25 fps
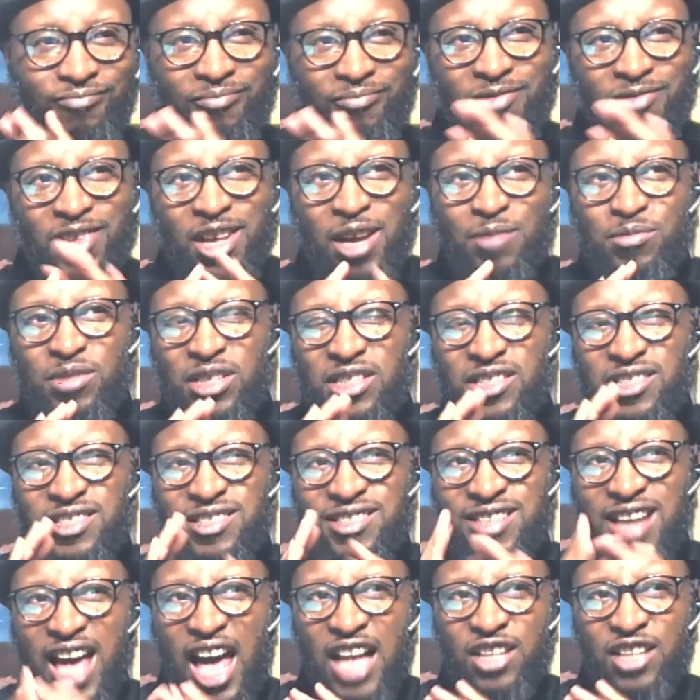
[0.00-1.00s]
I'm just
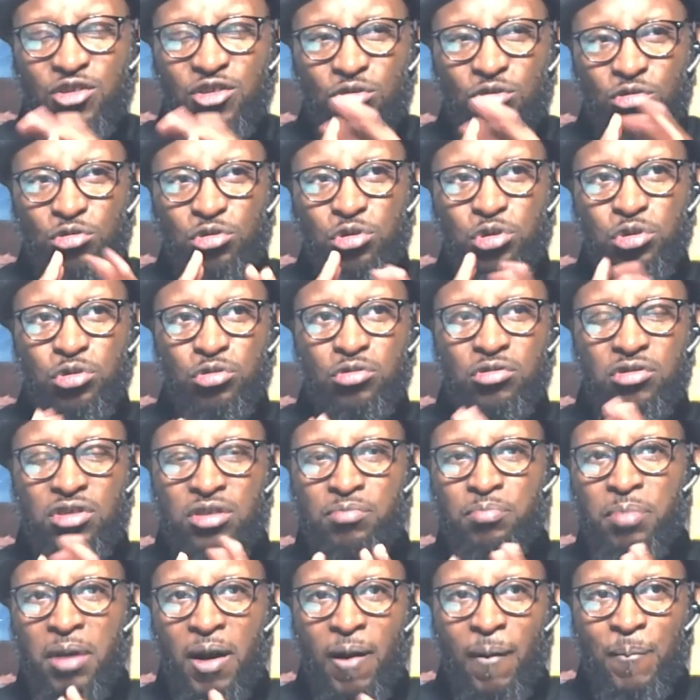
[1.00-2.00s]
not so sure
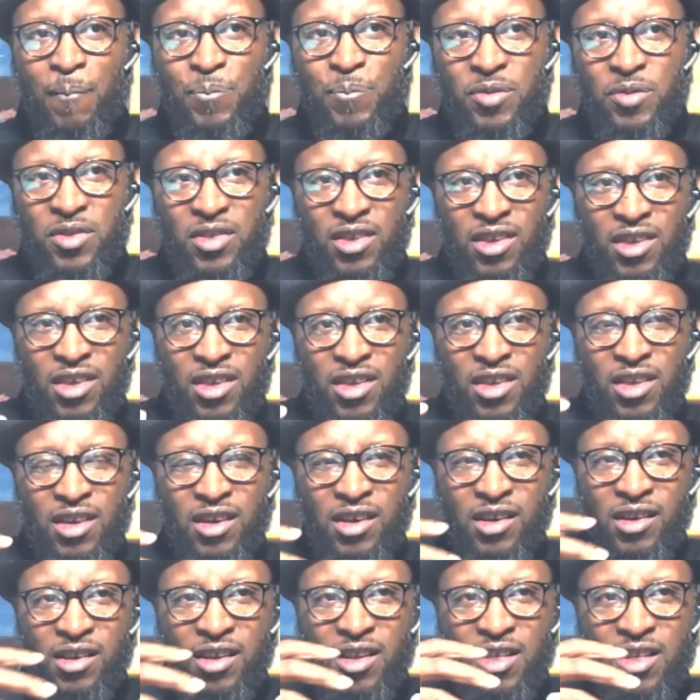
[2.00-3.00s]
about the,
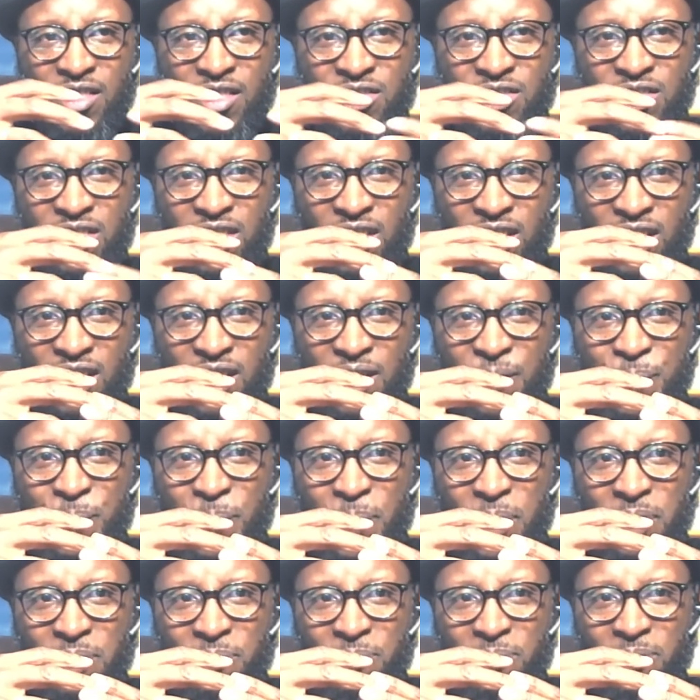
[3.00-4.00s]
the
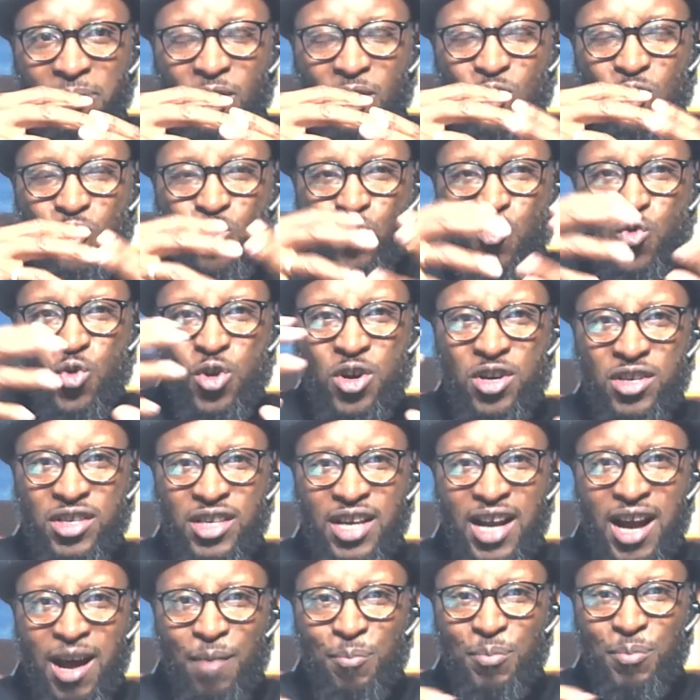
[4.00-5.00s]
wood
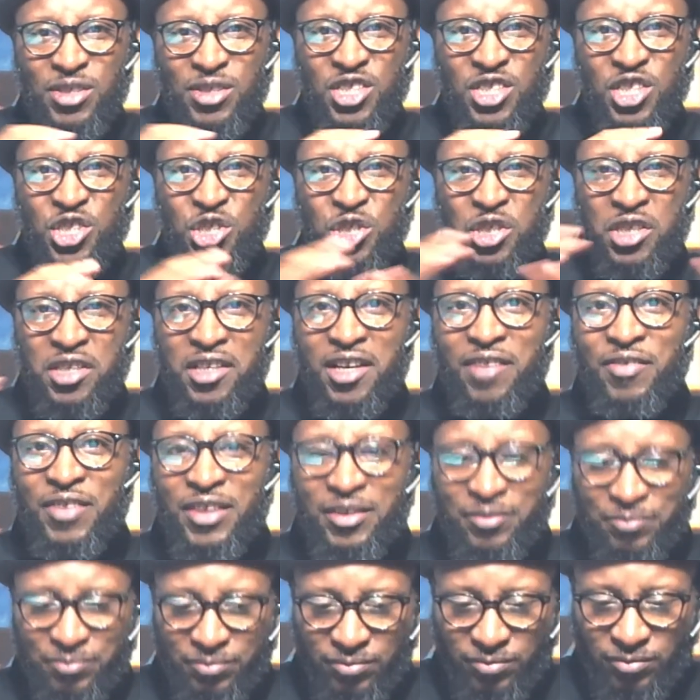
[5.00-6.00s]
composition of
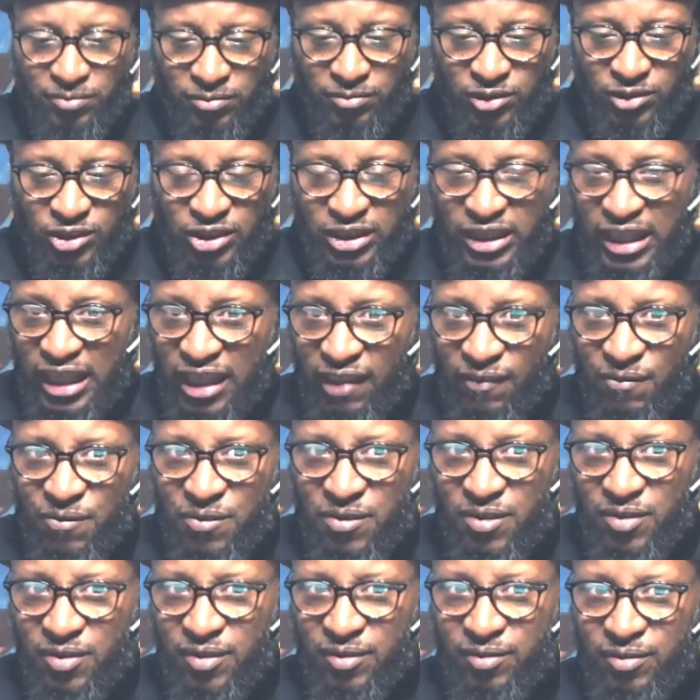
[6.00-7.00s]
it, okay?
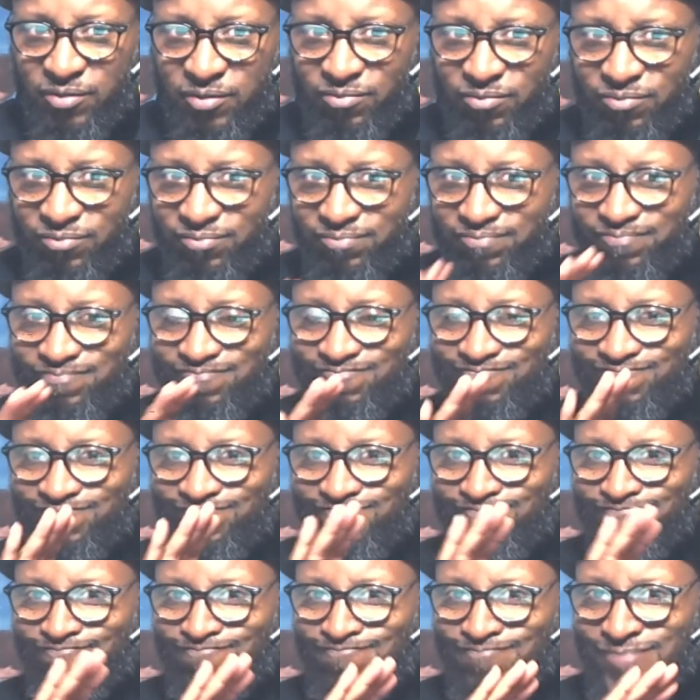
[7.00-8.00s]

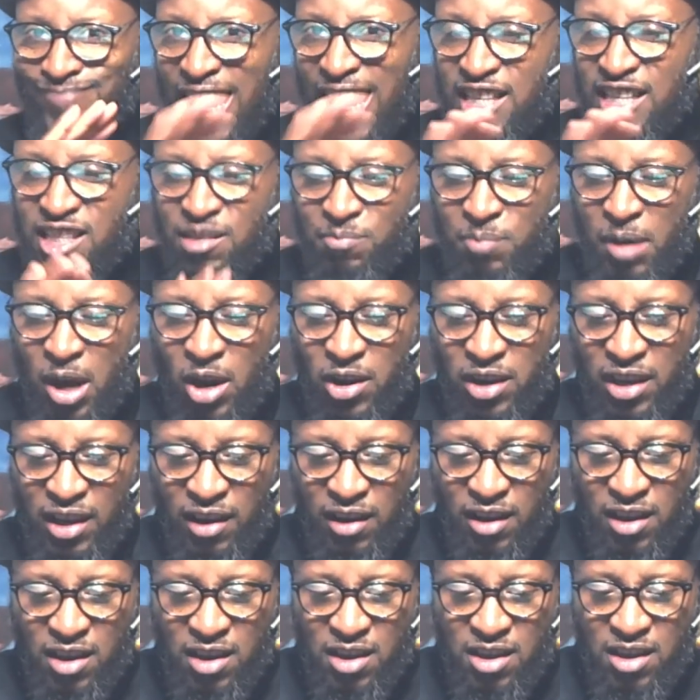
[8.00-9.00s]
That's about it.
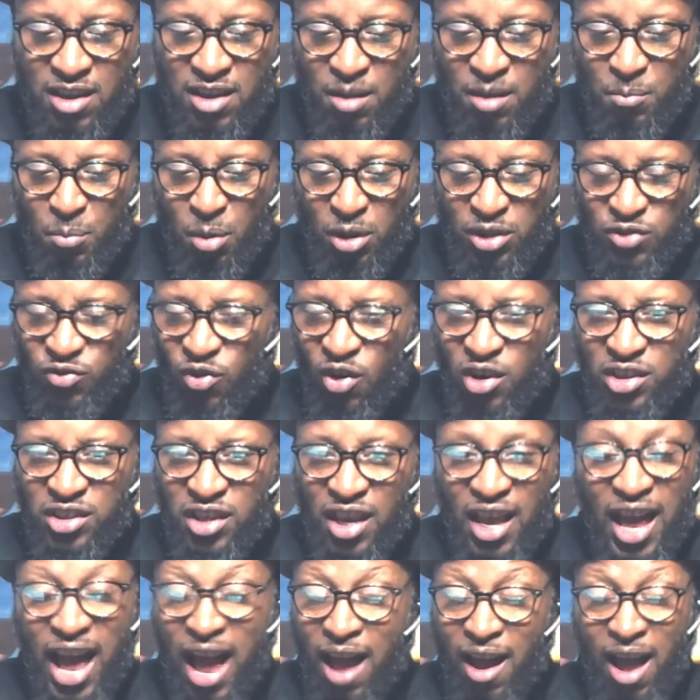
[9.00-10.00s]
But as far as,
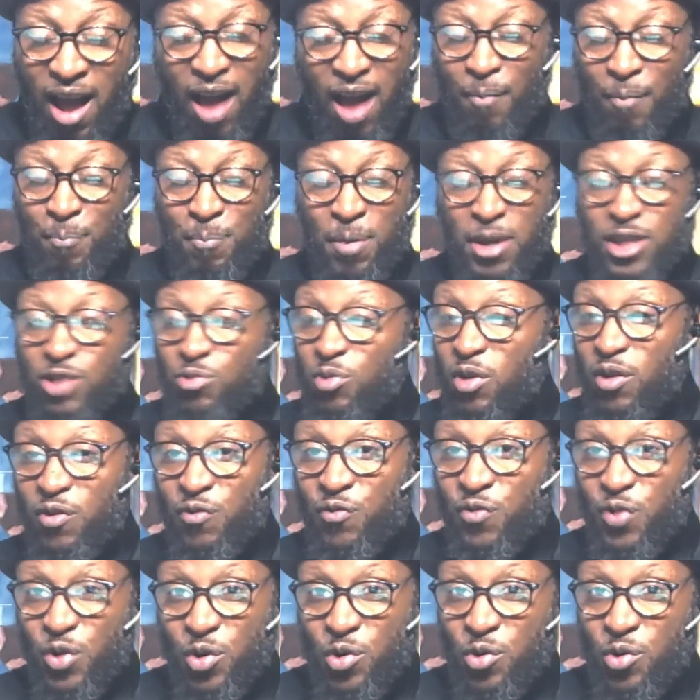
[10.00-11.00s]
I, I bet you with
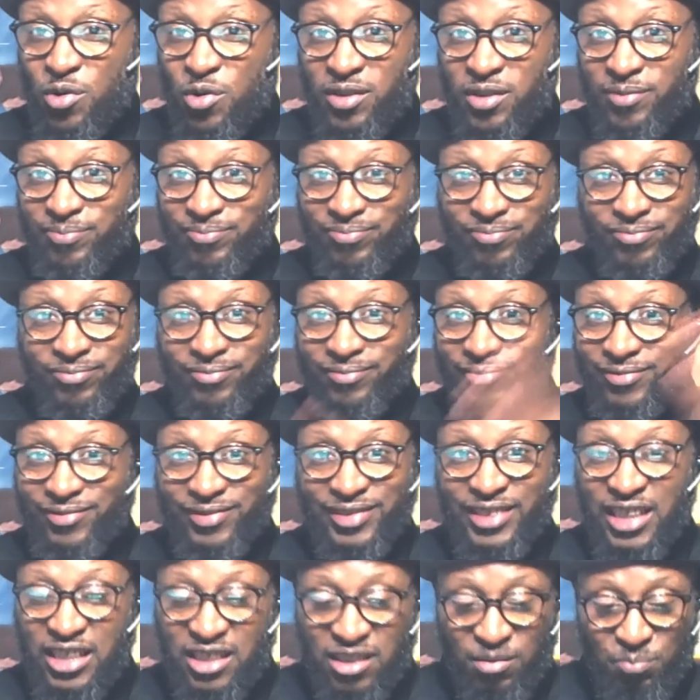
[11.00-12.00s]
food,
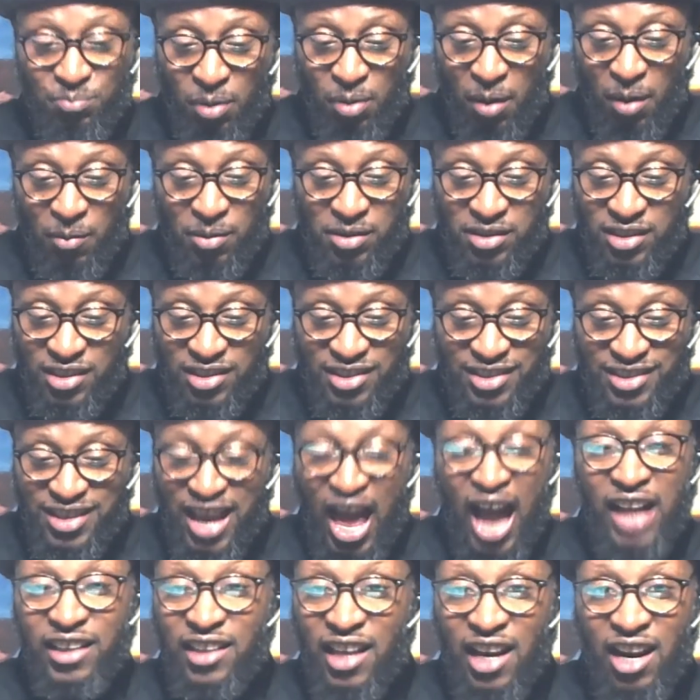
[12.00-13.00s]
this would probably just
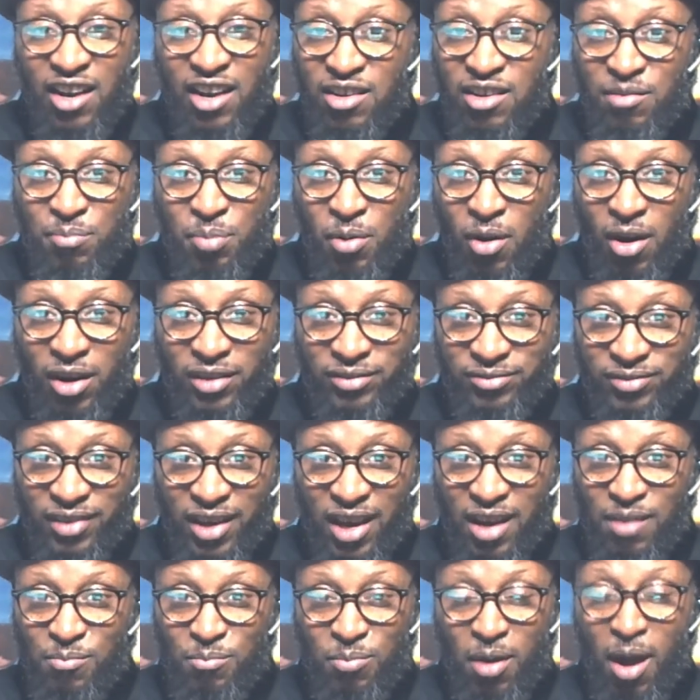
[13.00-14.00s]
knock that out of the park.
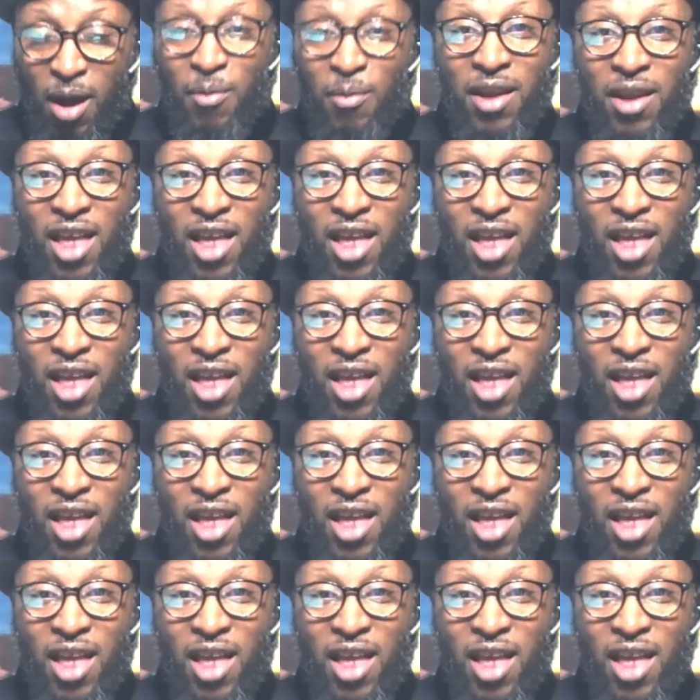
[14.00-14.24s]
And probably